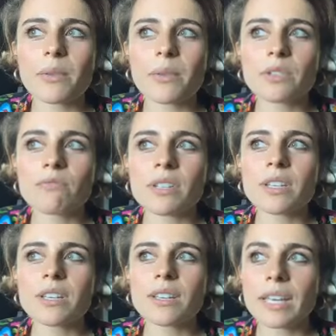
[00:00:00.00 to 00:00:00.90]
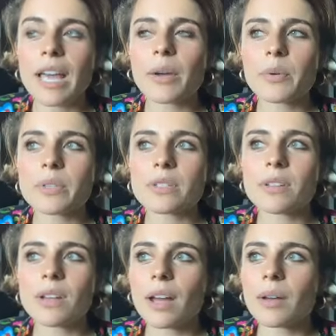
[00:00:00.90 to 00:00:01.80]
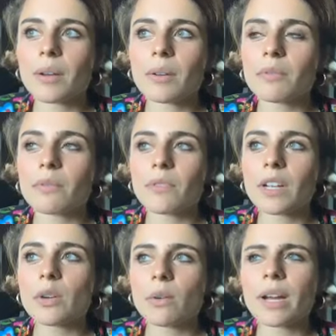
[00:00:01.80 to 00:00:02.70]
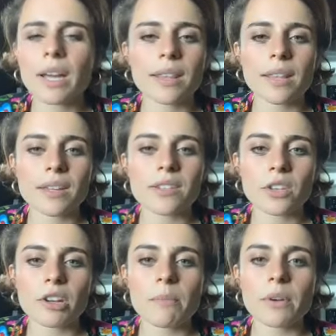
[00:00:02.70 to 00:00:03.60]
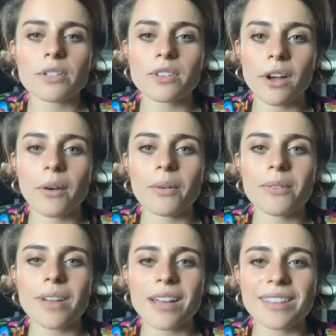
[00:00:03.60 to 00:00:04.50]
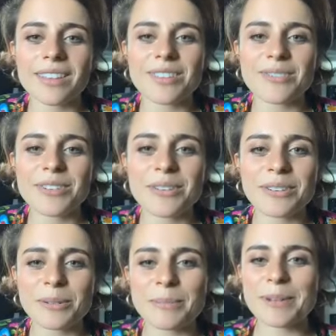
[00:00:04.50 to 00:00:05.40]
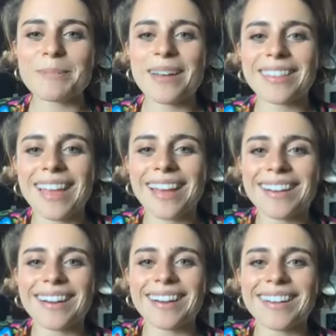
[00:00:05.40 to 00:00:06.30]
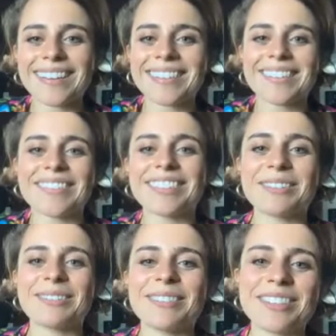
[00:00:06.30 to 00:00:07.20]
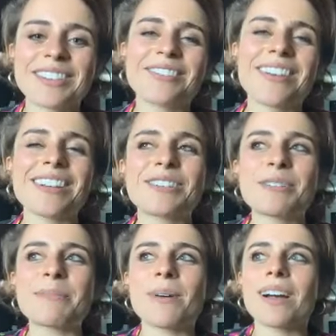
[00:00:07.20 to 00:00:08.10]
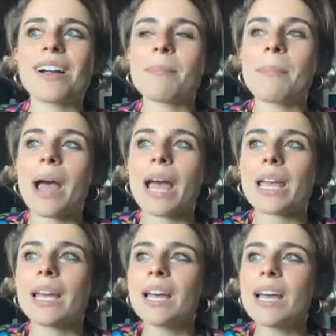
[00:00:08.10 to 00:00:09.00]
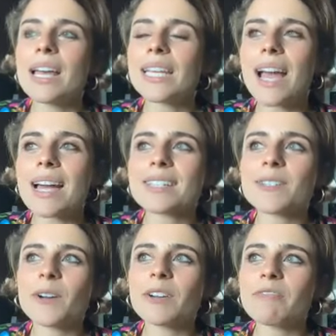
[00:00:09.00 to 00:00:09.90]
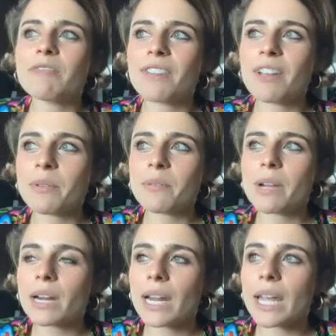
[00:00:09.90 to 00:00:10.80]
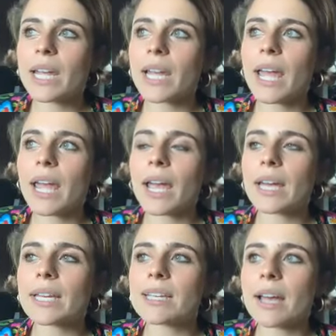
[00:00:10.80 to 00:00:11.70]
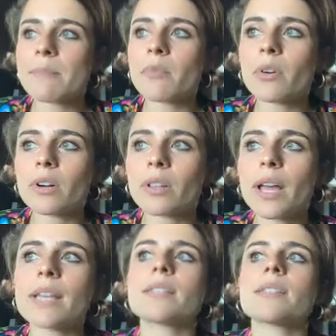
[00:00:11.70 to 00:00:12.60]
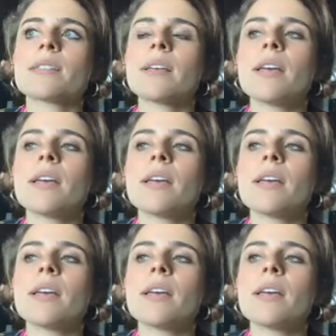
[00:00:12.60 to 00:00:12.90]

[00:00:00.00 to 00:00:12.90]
was really, fairly quick, I think, as cookbooks go. I think you know a little bit about that, Erin, with your fondue book. But yeah, I started in February and I more or less